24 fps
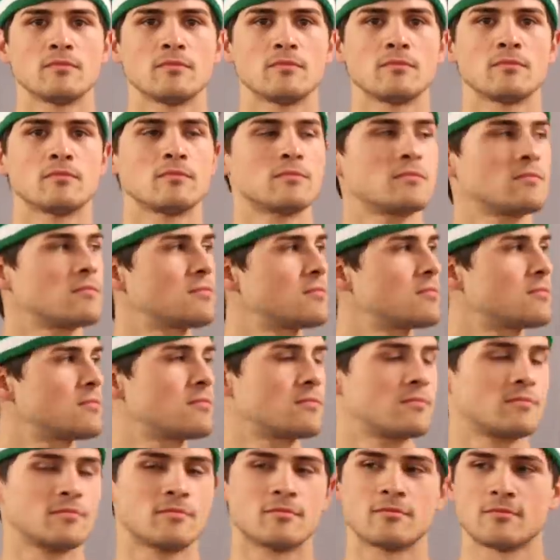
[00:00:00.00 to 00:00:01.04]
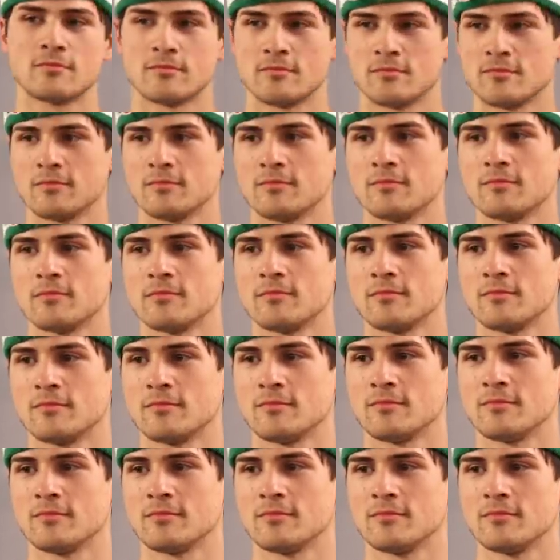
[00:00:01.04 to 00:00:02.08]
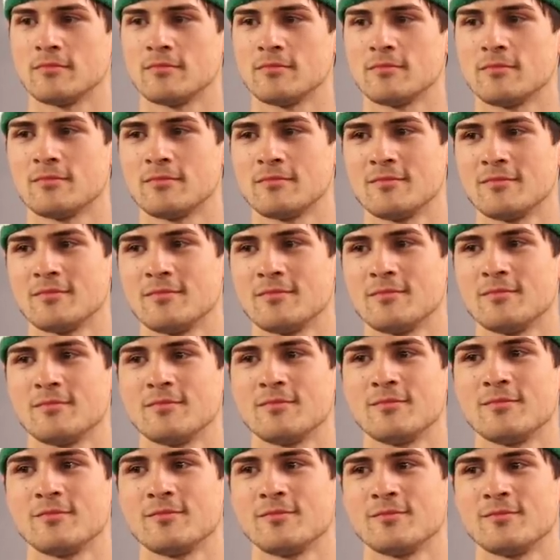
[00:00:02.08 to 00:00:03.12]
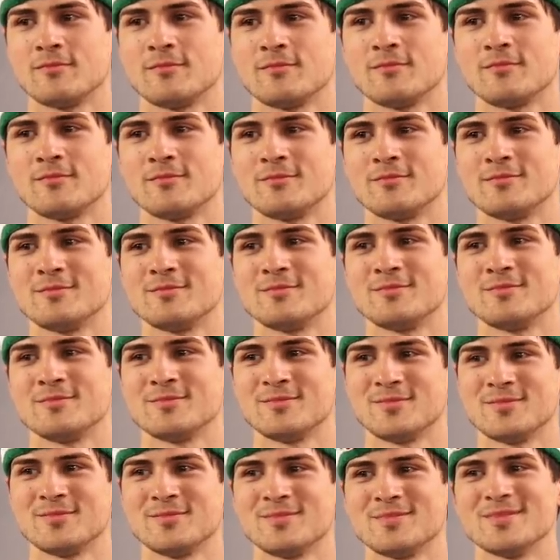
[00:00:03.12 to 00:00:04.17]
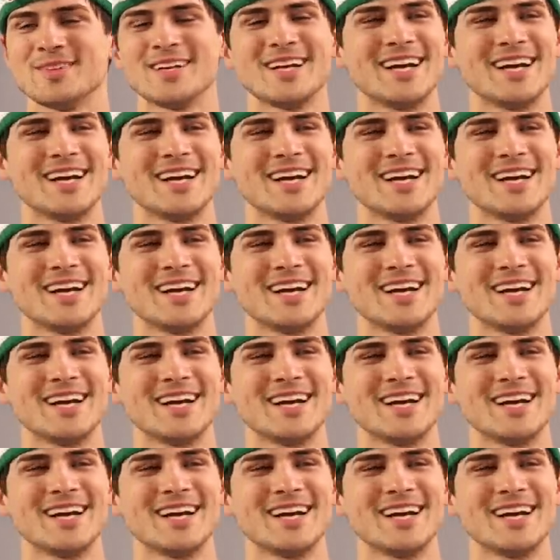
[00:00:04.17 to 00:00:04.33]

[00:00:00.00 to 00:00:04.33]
(silent)